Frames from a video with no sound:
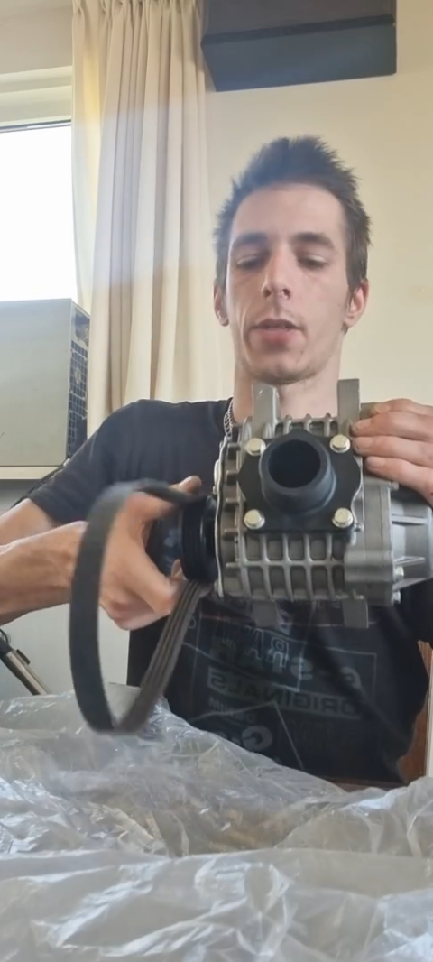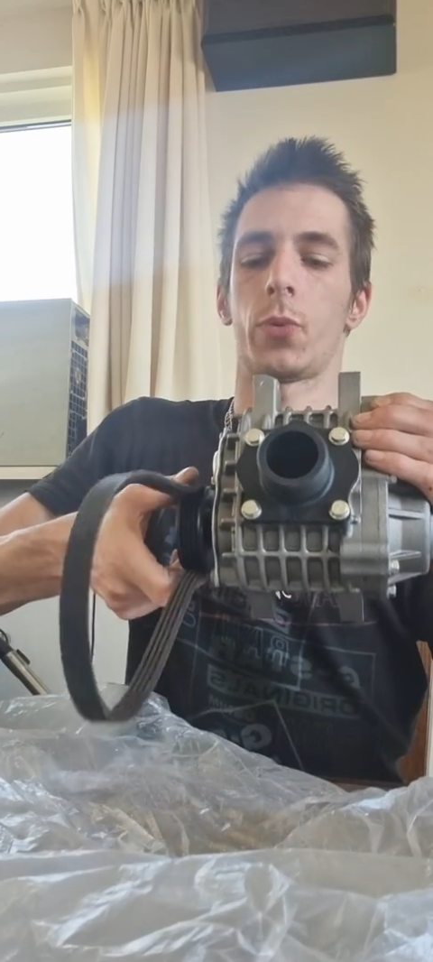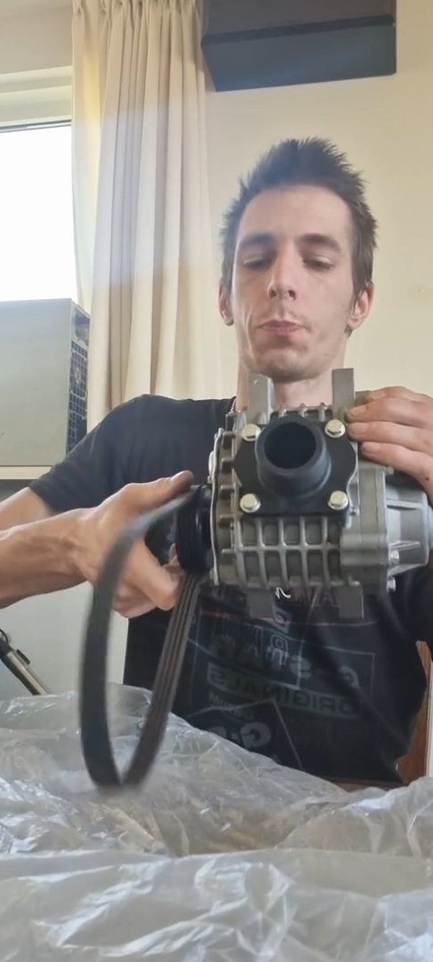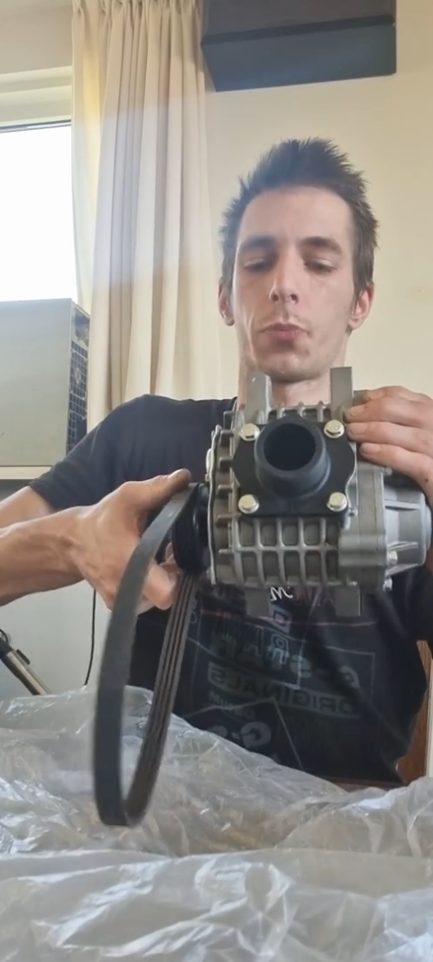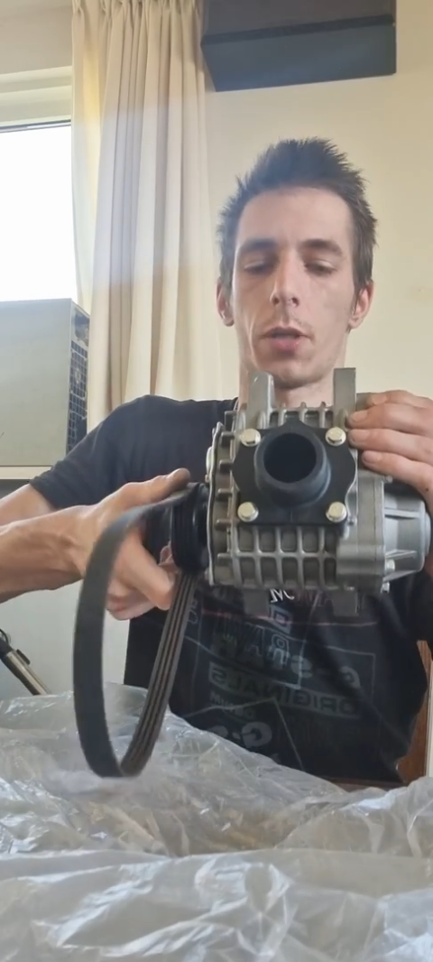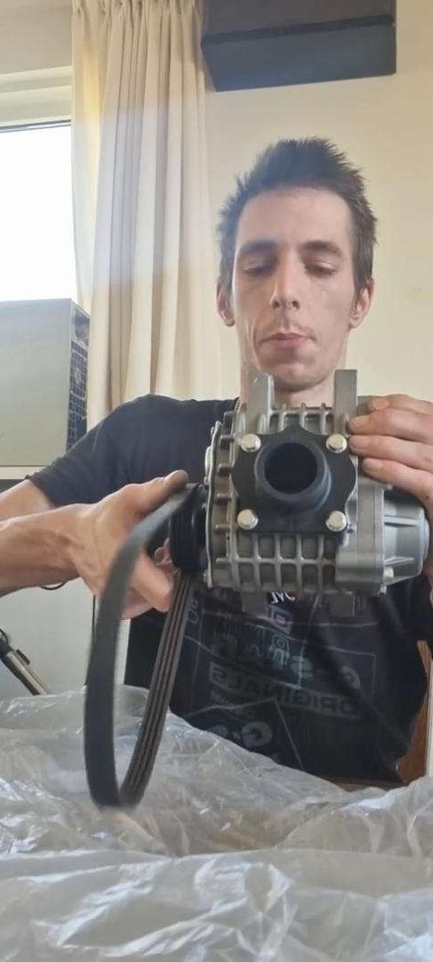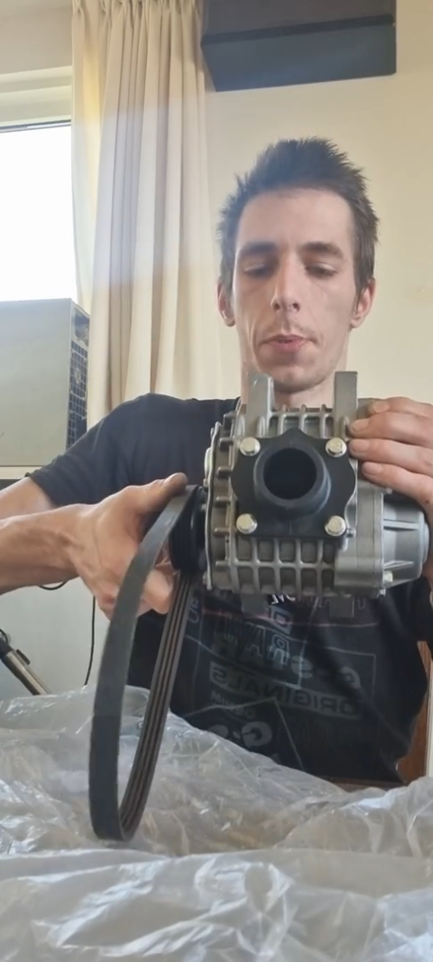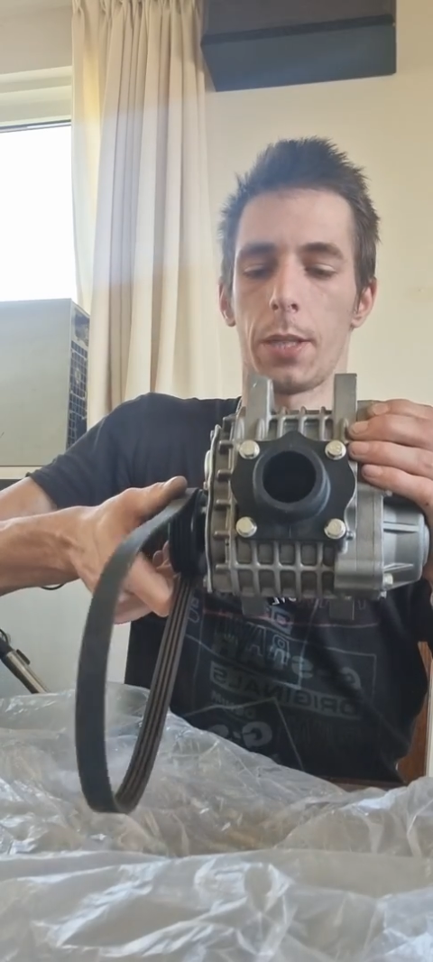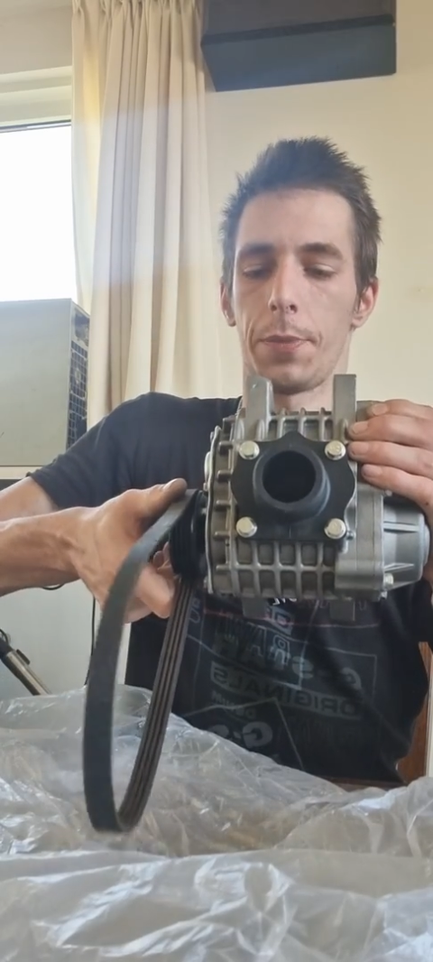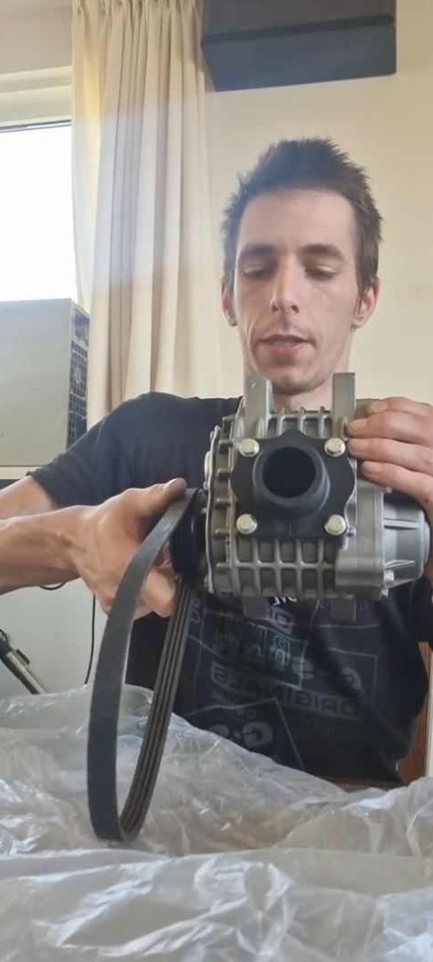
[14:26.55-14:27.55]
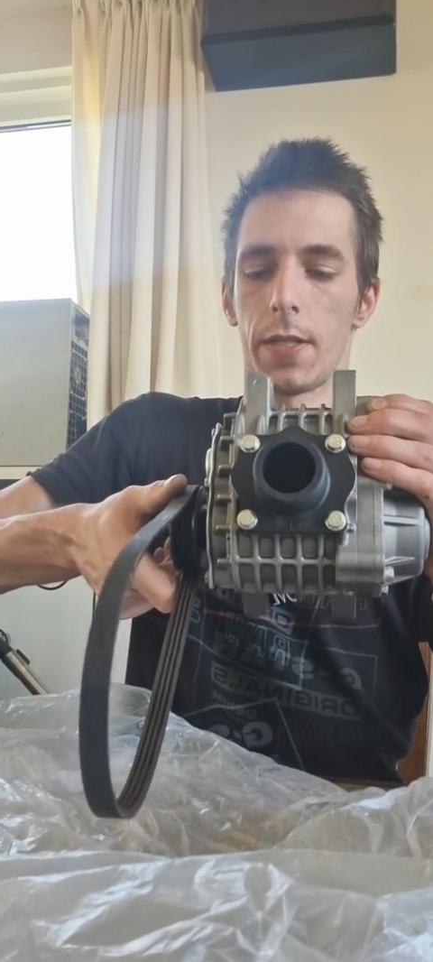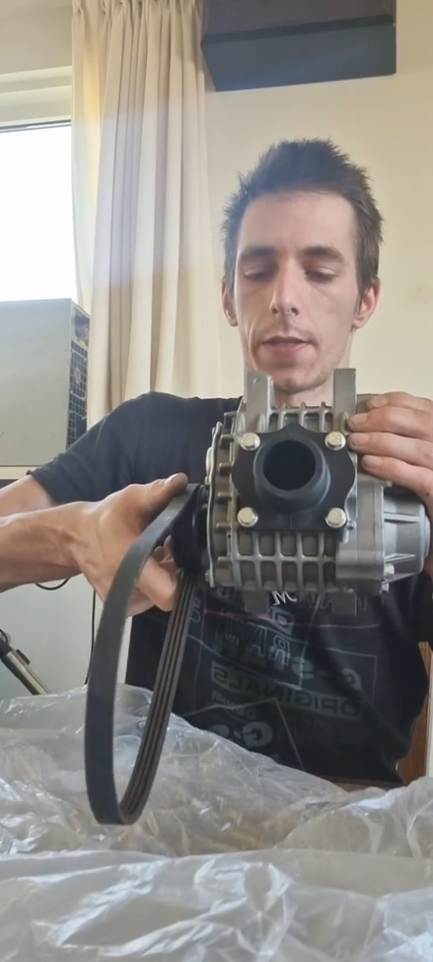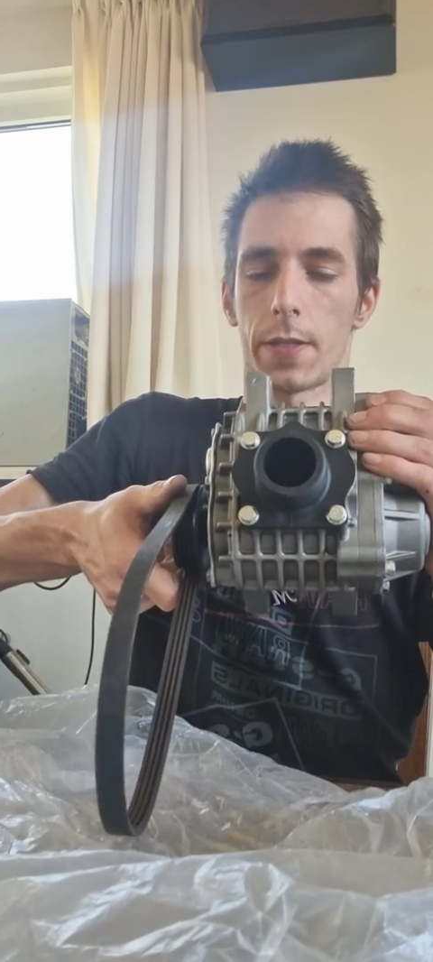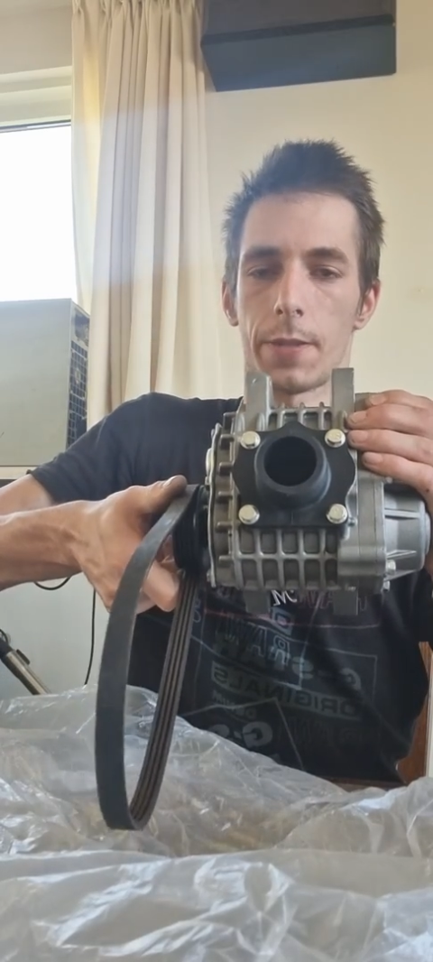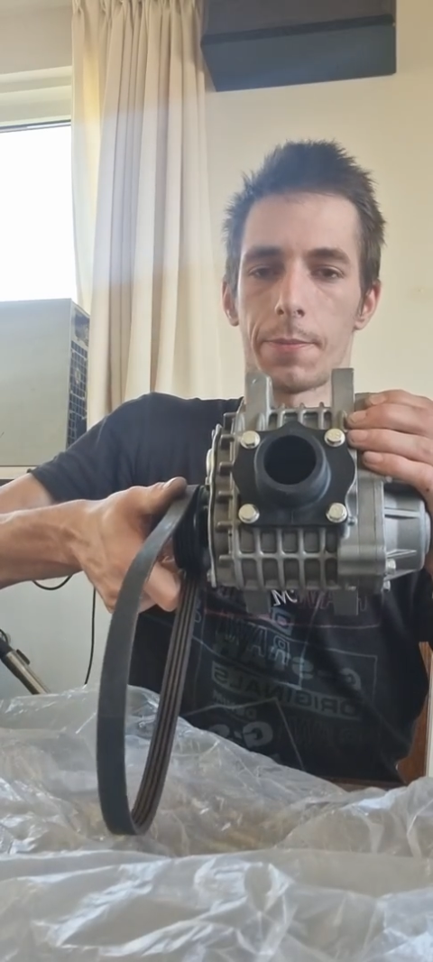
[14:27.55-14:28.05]
it would probably be
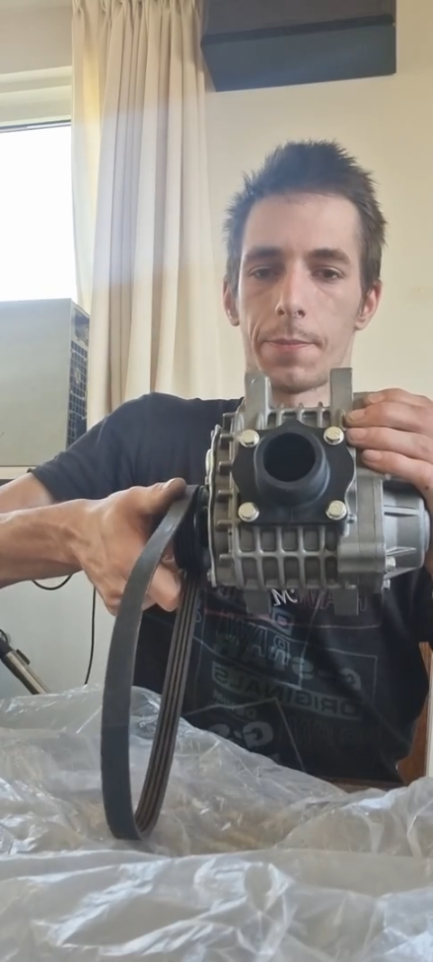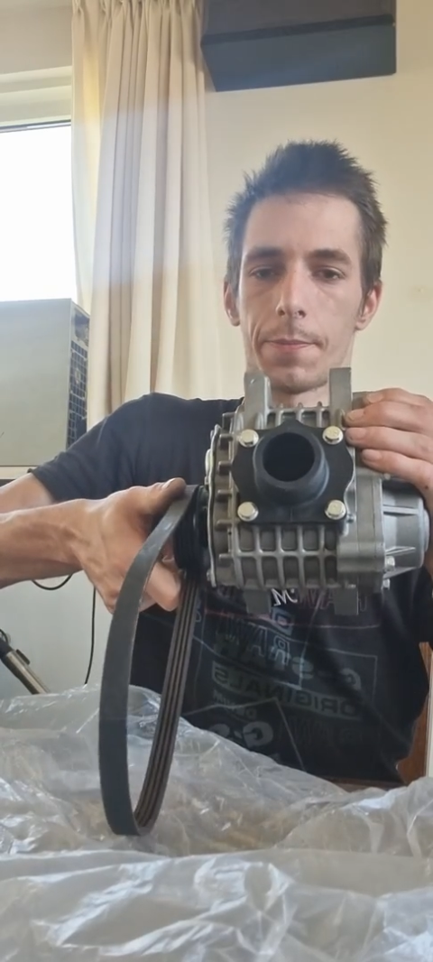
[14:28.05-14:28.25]
this.